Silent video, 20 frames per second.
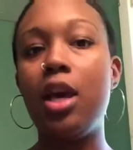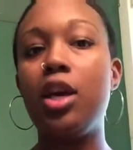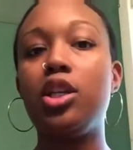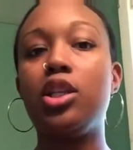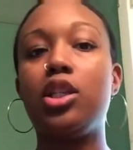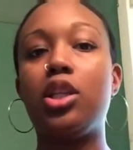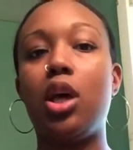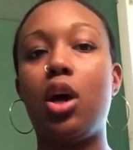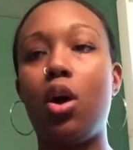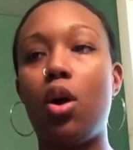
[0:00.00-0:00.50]

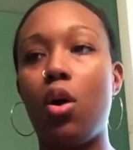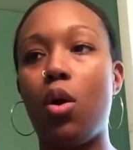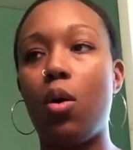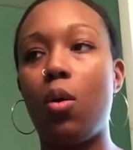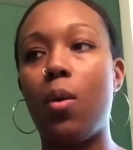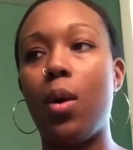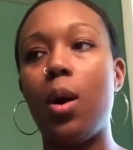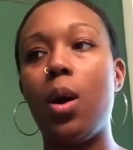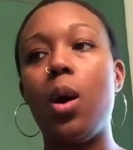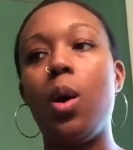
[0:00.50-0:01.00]

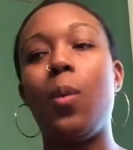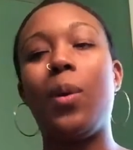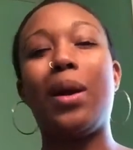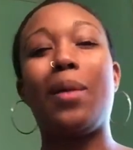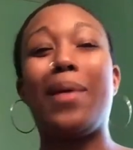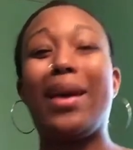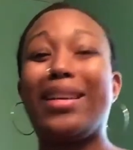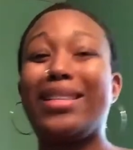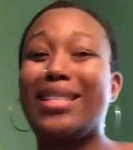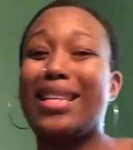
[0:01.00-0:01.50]
So when I
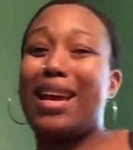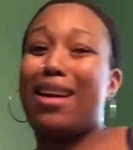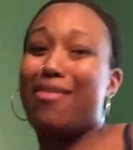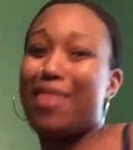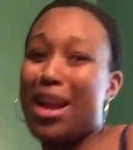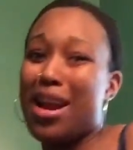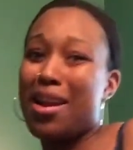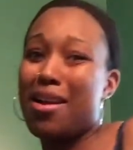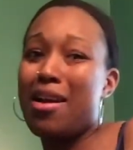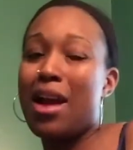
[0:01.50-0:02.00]
wax down
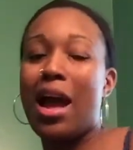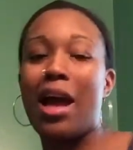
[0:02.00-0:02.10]
there,